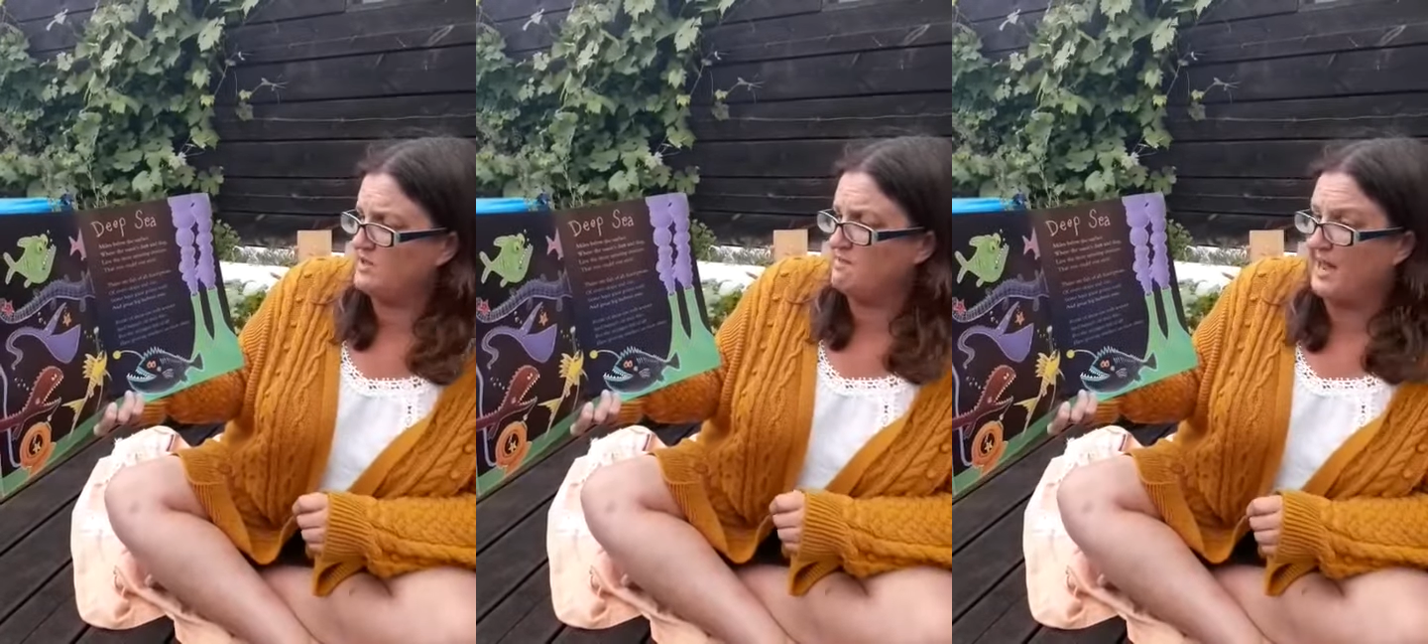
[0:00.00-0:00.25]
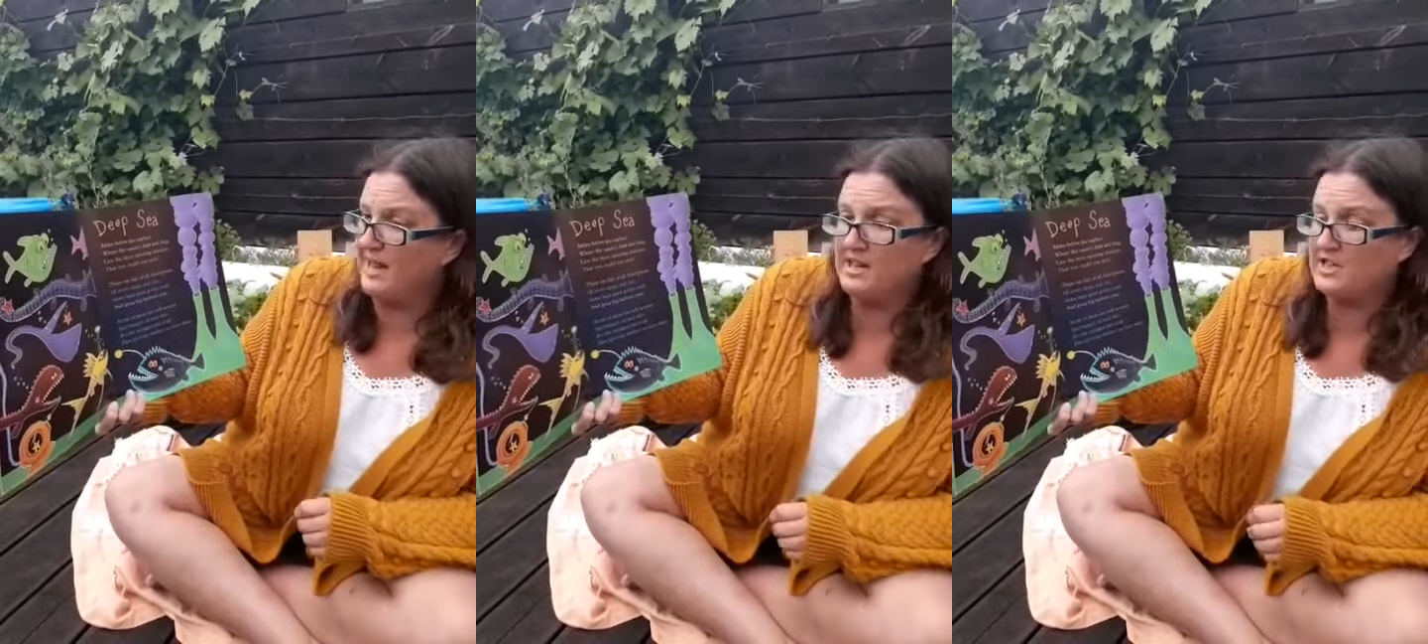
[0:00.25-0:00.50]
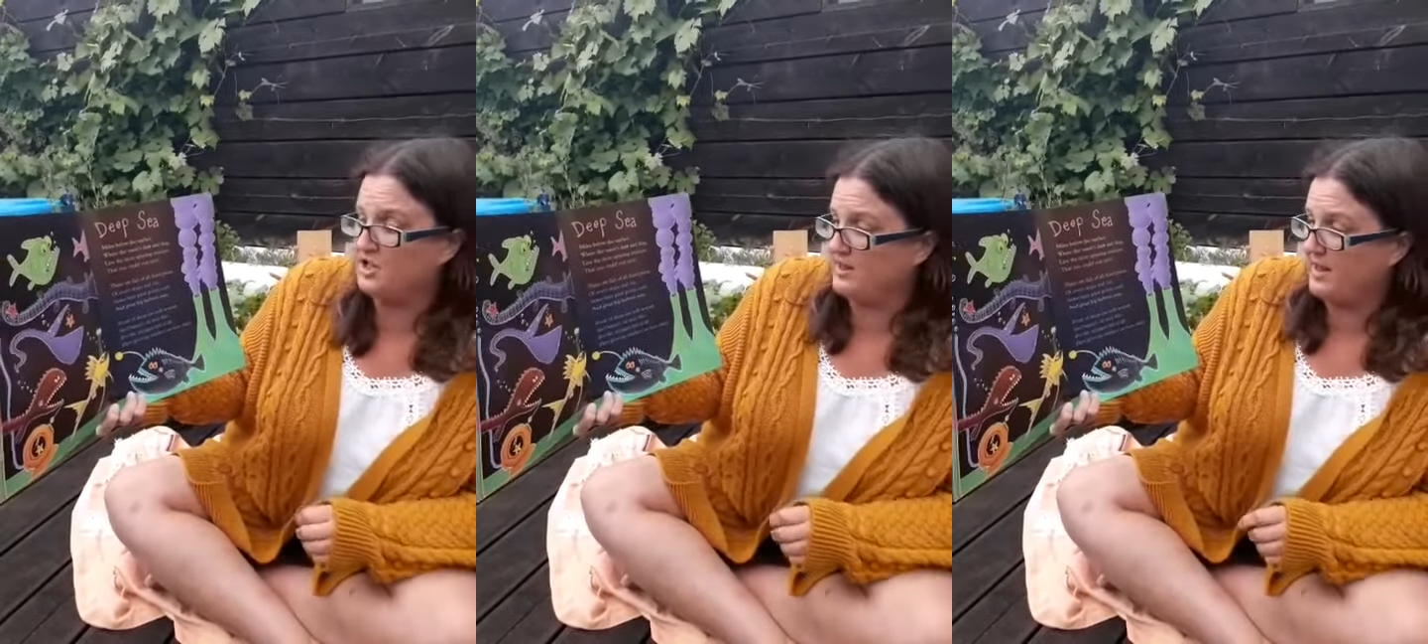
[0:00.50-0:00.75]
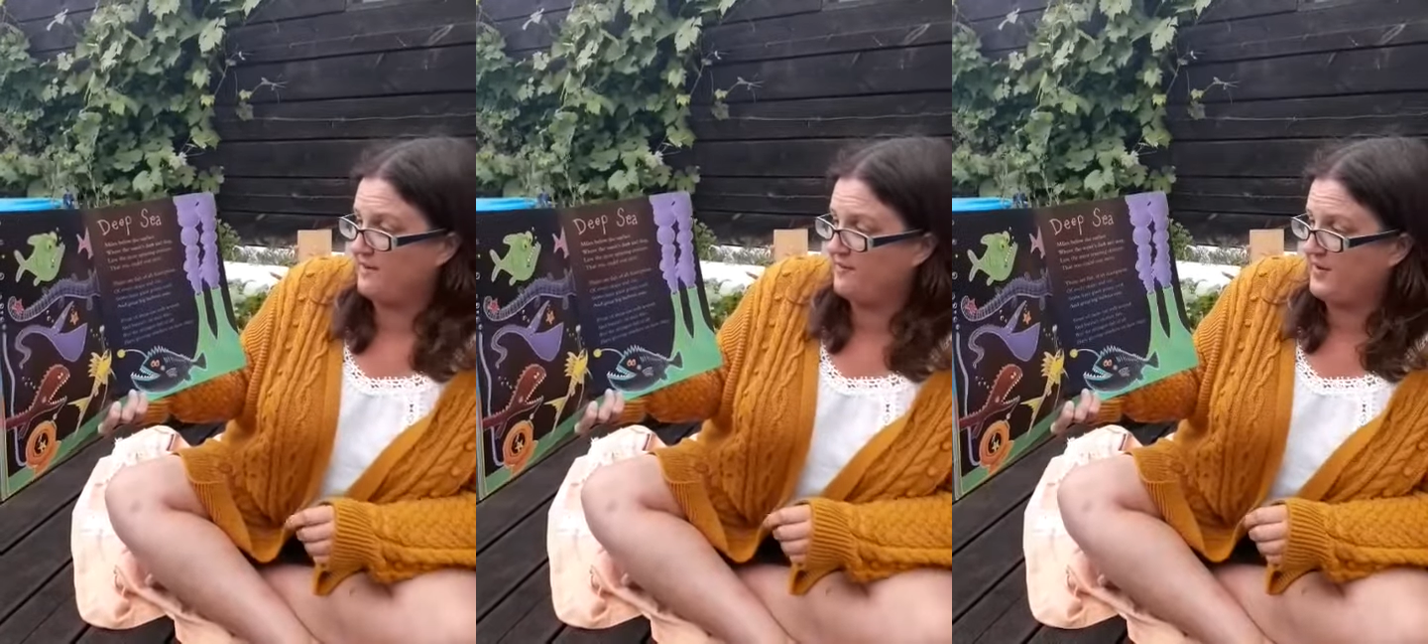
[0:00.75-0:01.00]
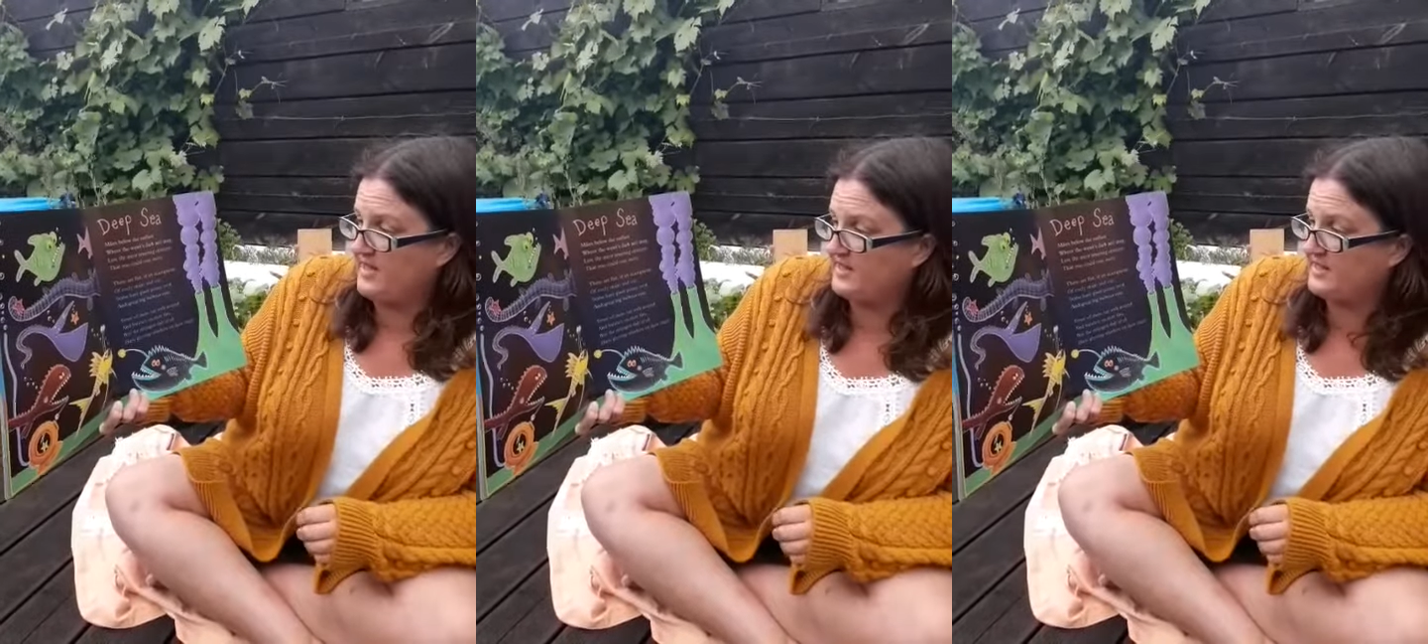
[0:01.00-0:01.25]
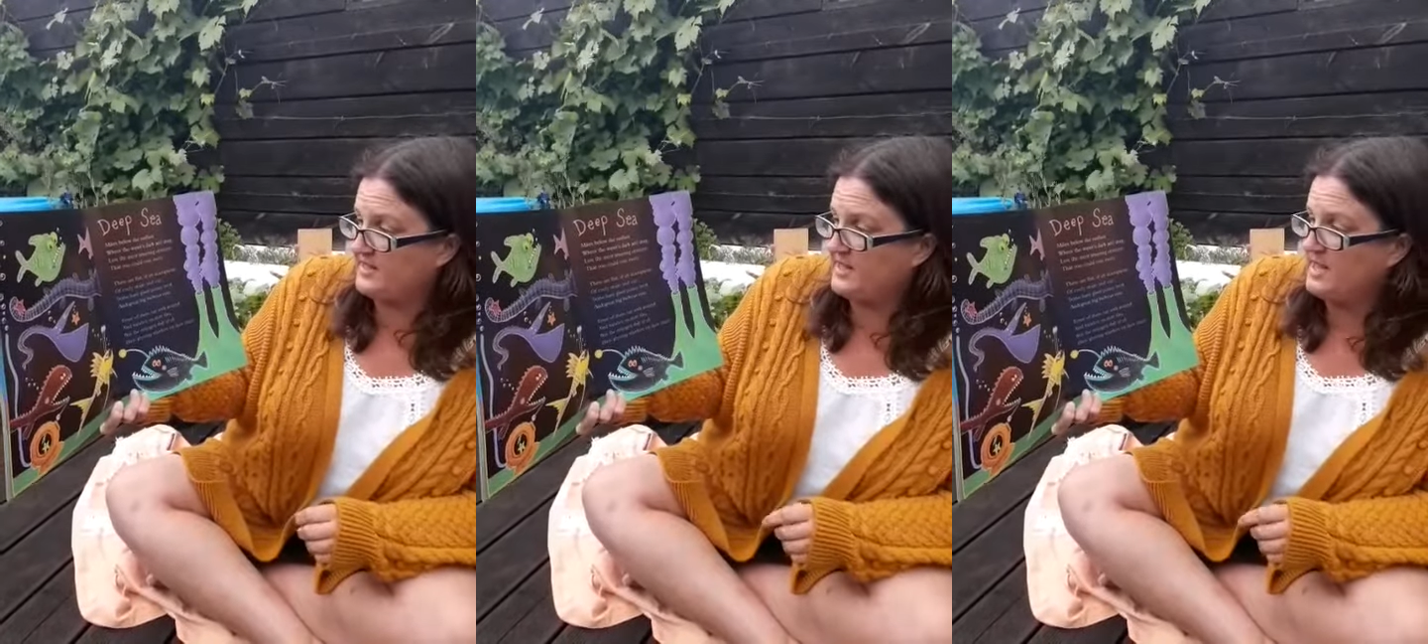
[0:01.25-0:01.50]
and balance on their fins,